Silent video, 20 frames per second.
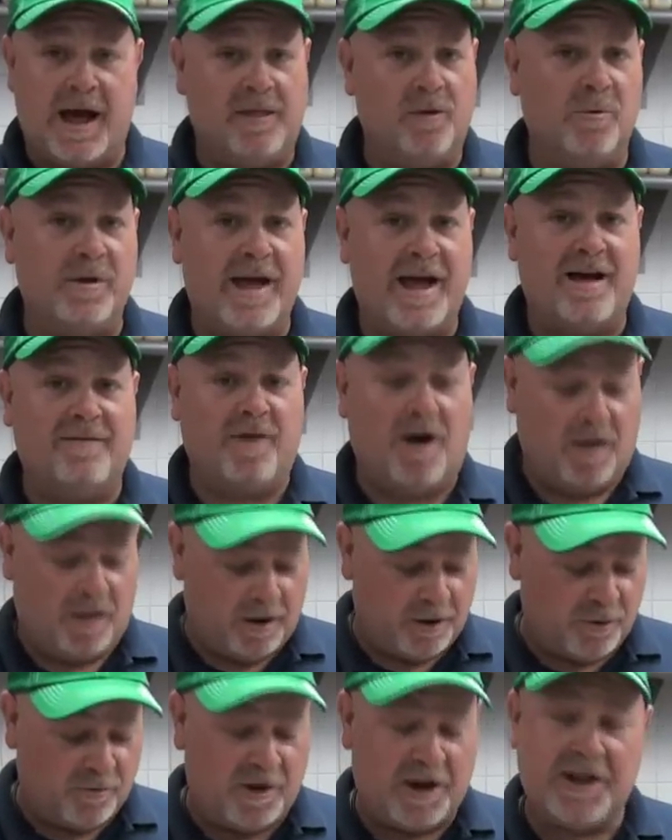Now that we have
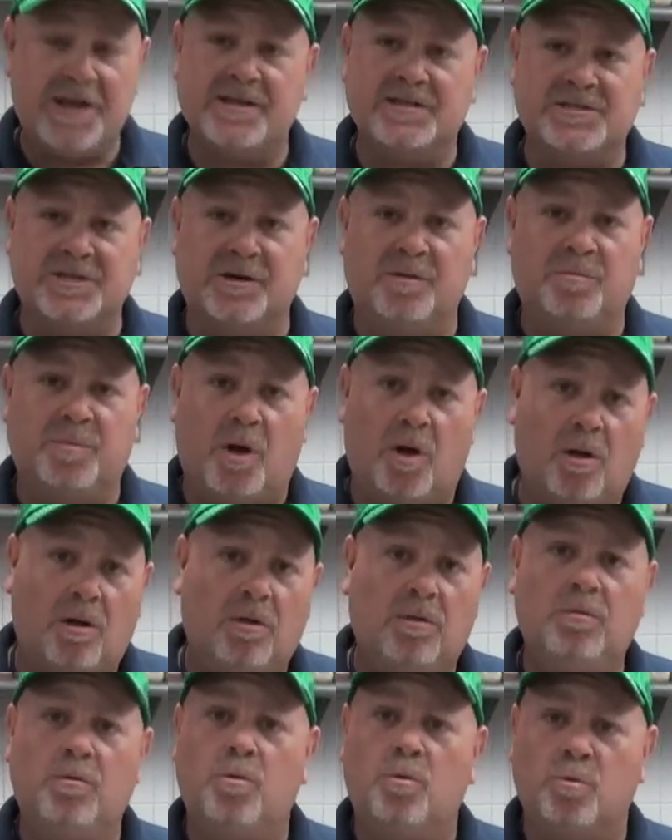all our ingredients in a
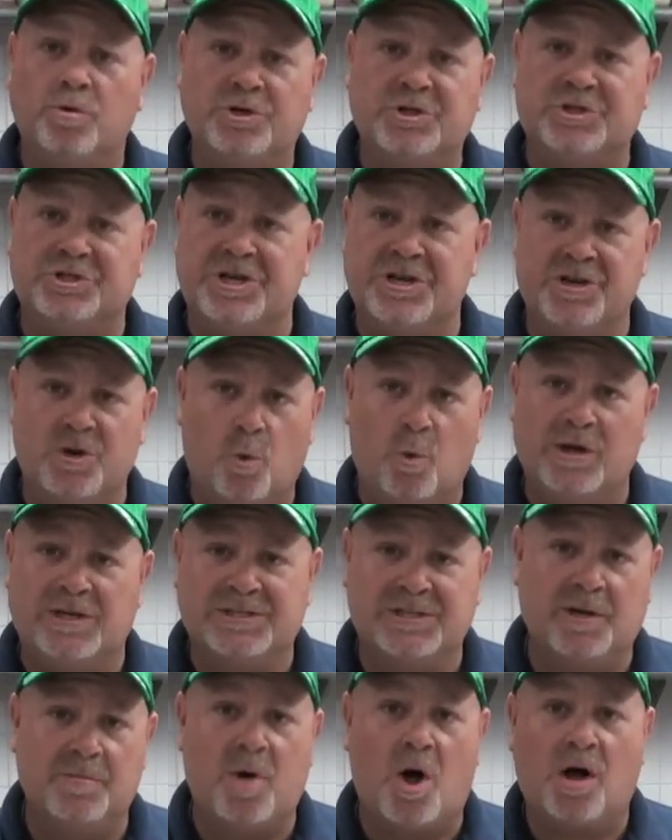bowl, we just need to
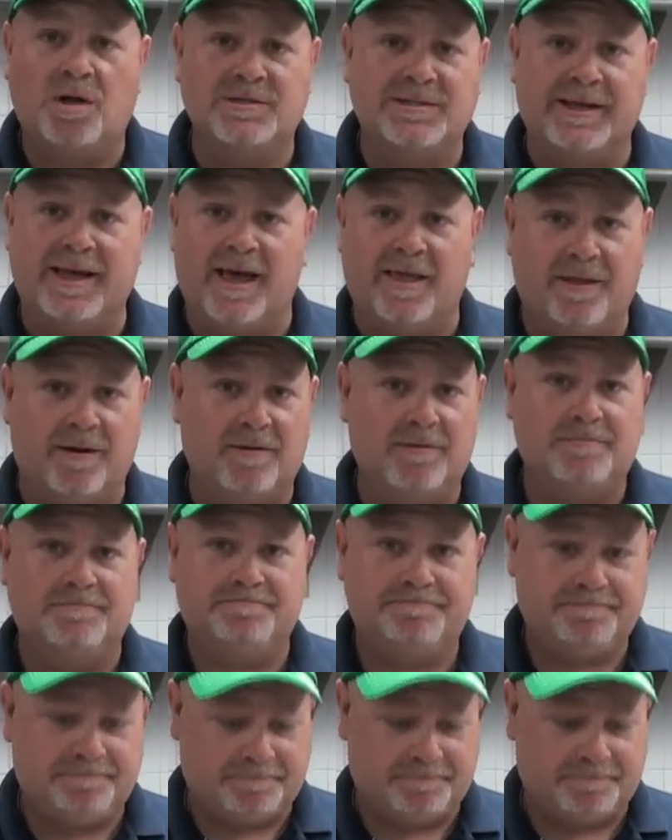whisk them all together.